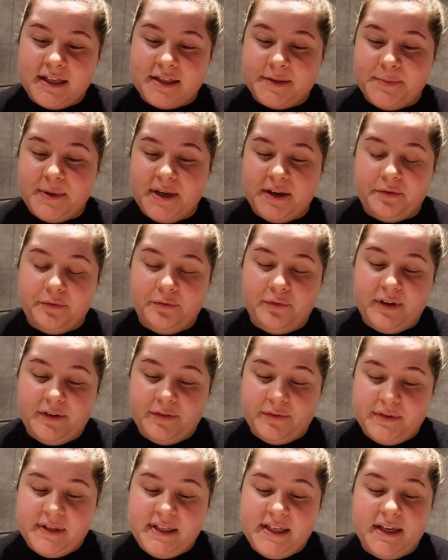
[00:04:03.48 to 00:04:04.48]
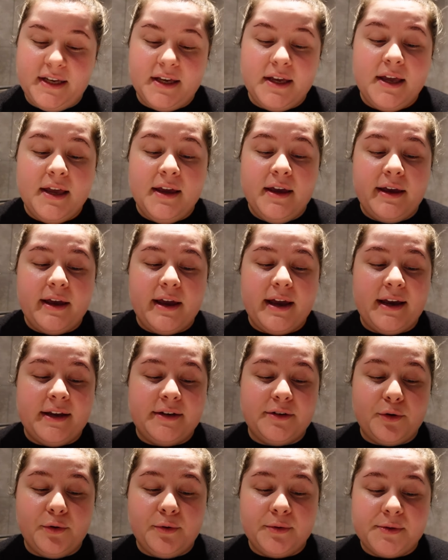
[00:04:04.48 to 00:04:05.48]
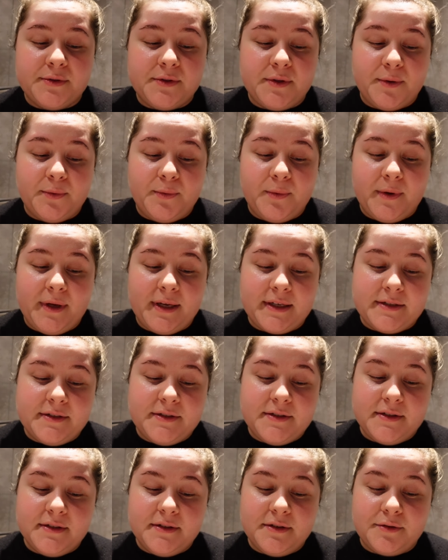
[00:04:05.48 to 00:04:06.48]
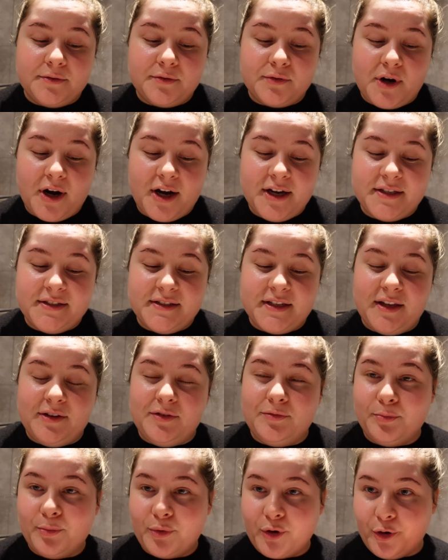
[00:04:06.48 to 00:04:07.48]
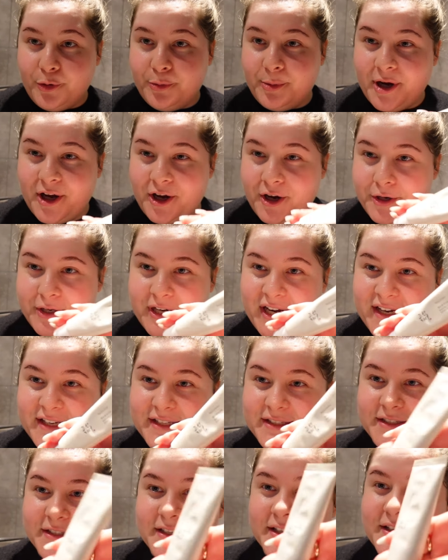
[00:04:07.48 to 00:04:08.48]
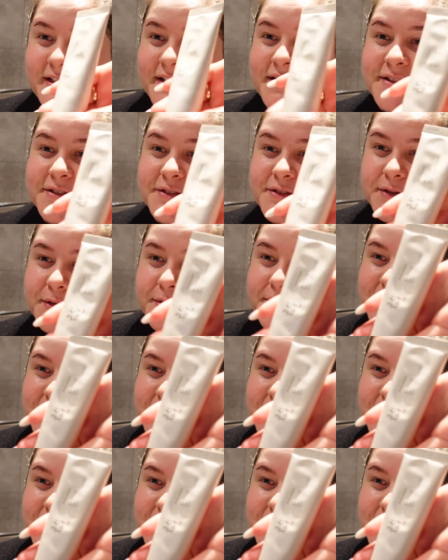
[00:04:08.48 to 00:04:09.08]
SPF 50 and also with rice and probiotics, so